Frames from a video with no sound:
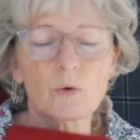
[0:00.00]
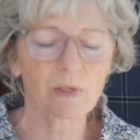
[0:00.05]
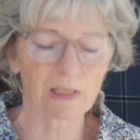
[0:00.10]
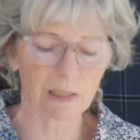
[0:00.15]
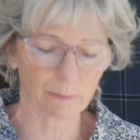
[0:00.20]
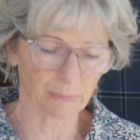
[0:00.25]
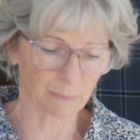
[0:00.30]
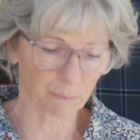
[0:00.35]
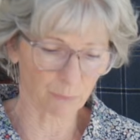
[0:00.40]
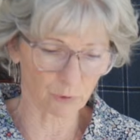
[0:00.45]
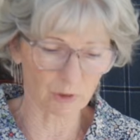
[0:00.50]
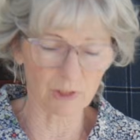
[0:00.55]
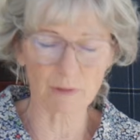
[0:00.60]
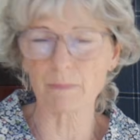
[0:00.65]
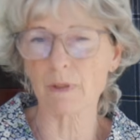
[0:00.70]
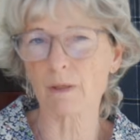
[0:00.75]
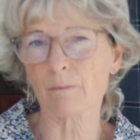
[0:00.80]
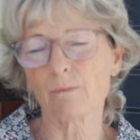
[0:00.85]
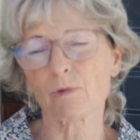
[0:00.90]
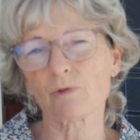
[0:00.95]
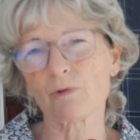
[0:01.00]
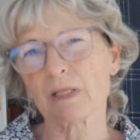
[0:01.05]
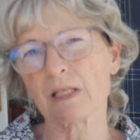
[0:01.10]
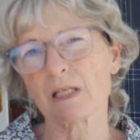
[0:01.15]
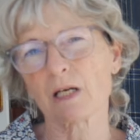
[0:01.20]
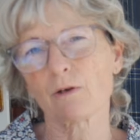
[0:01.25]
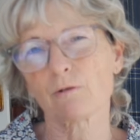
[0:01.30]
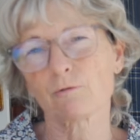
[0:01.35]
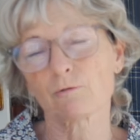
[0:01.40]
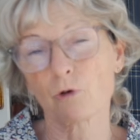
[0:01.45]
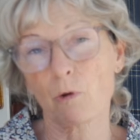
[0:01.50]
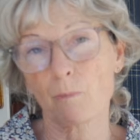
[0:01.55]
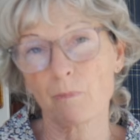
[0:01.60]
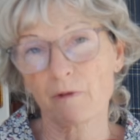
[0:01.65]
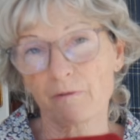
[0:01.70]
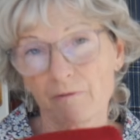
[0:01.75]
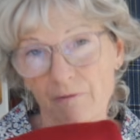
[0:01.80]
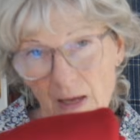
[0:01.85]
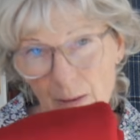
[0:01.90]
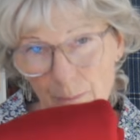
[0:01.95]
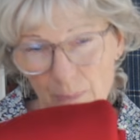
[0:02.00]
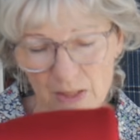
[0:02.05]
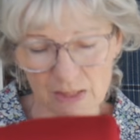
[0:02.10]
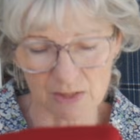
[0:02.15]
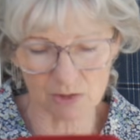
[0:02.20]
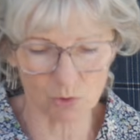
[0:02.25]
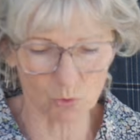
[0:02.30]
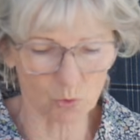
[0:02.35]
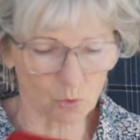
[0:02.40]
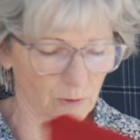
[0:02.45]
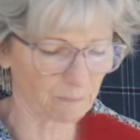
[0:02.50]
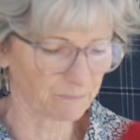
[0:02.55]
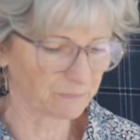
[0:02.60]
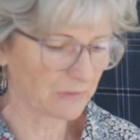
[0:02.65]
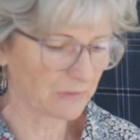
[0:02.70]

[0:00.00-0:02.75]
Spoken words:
It'll be premium merino from the fabric store.